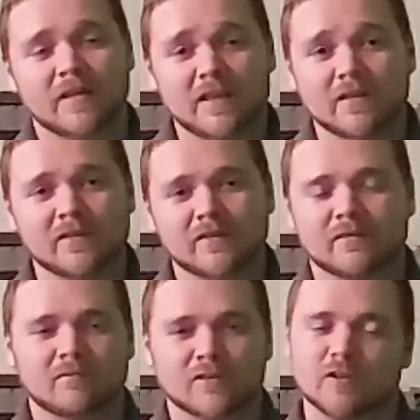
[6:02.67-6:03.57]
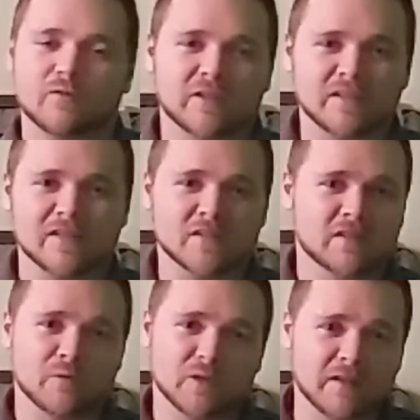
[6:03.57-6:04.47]
end, which hopefully it doesn't.
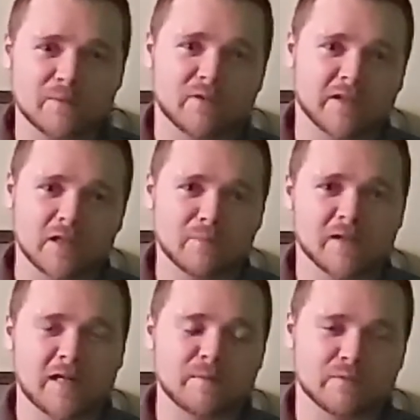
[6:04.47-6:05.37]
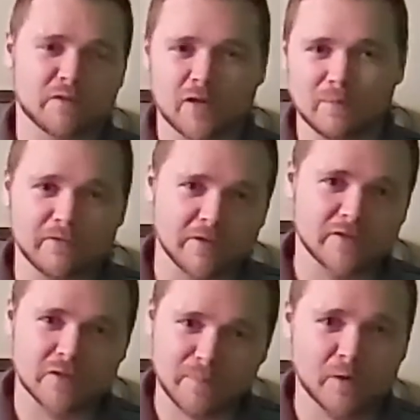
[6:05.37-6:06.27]
I really like playing all my games with all my
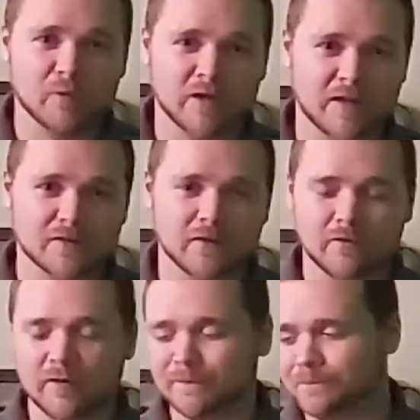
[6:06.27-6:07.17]
friends, no matter what console they're on.